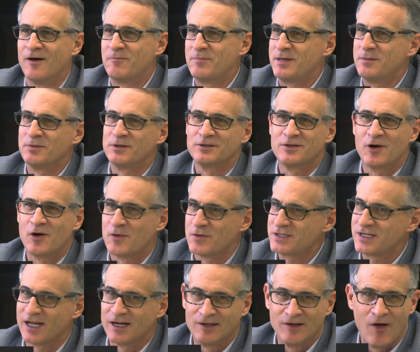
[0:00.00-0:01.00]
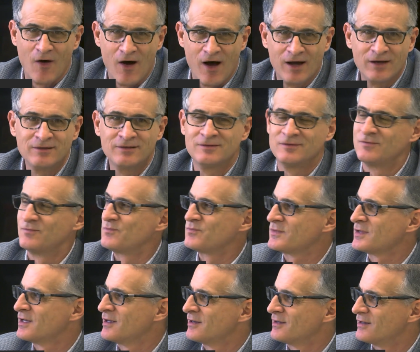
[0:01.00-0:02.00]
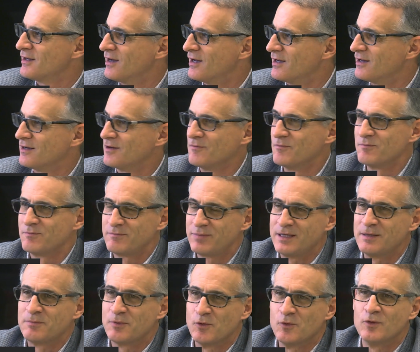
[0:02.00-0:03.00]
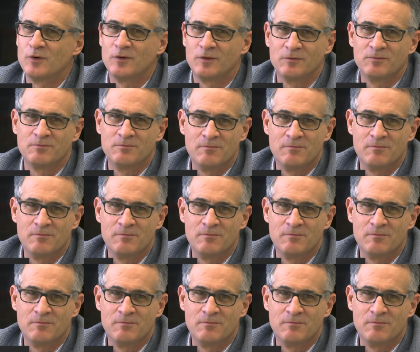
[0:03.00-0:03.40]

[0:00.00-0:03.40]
People don't always get along. People will